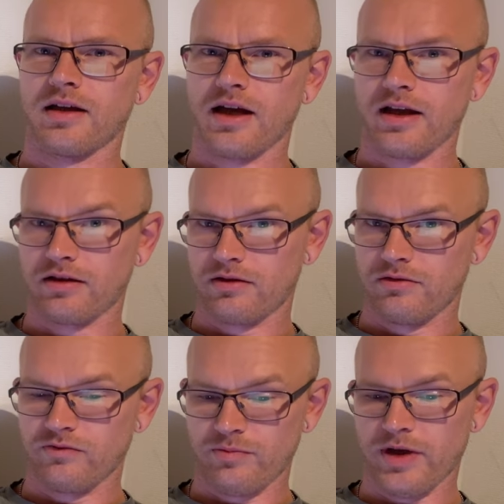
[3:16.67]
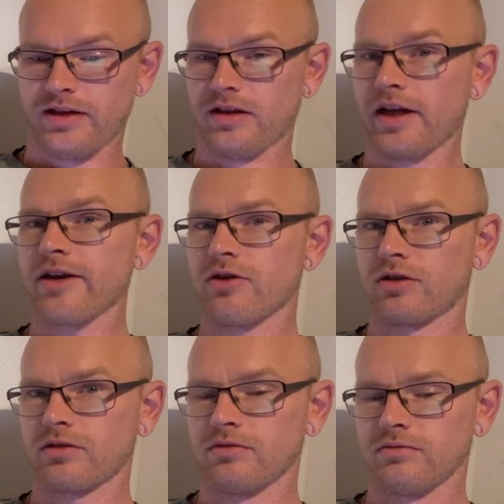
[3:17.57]
And we made a record
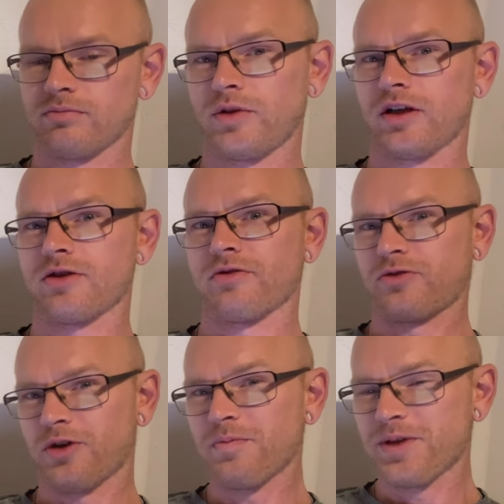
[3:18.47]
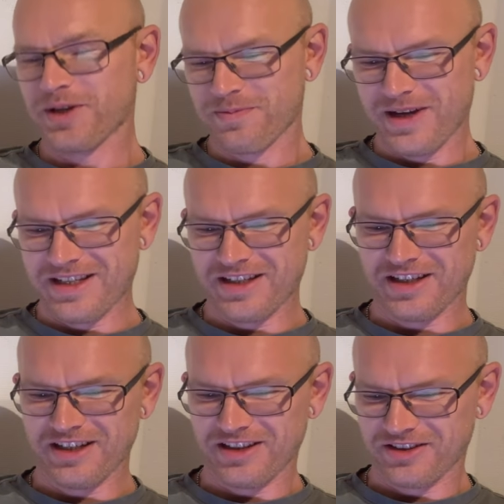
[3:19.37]
because of Tobias,
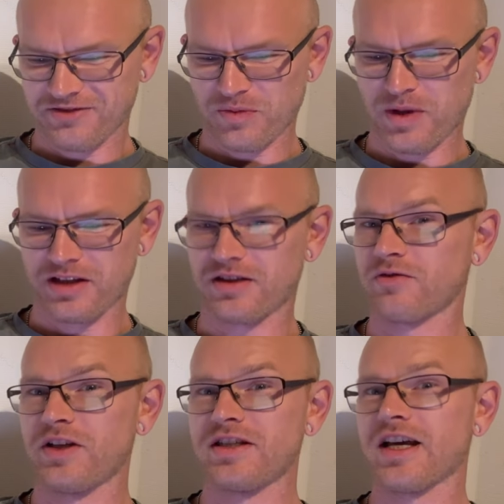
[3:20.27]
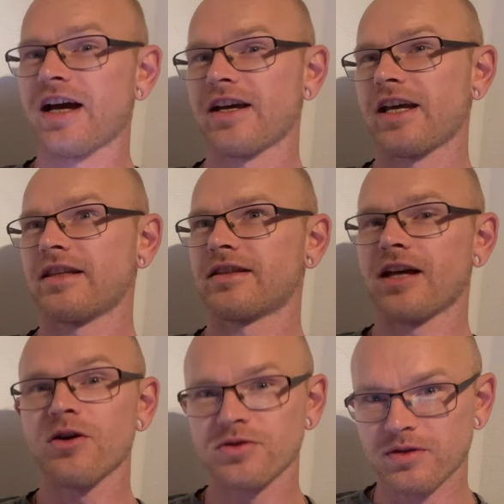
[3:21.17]
basically. We made
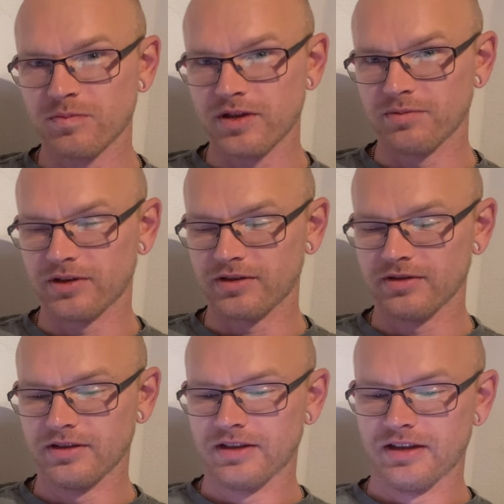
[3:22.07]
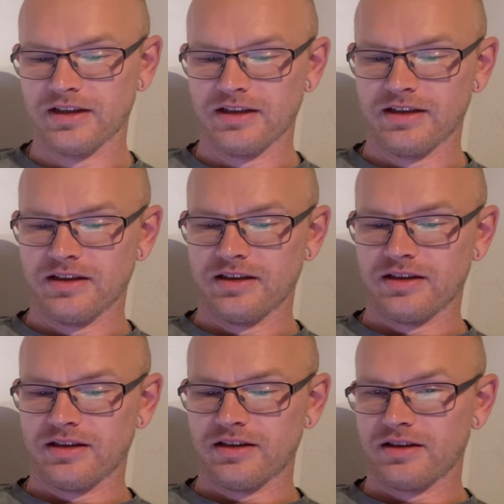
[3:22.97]
28,000 people.
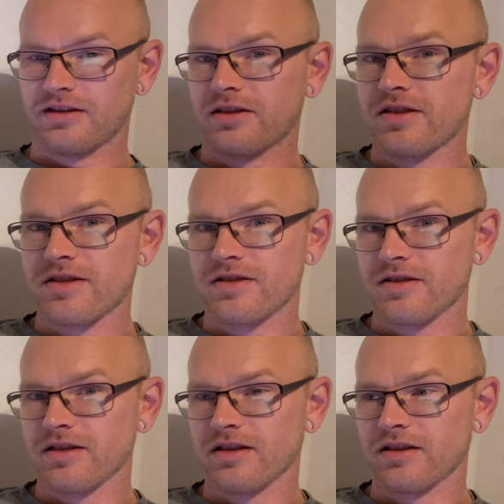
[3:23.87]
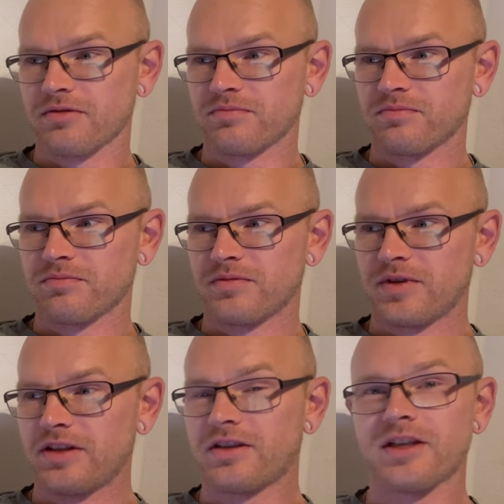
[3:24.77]
And this is
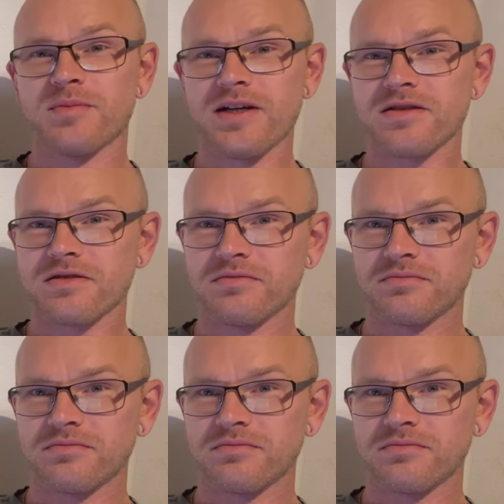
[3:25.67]
in 3 months.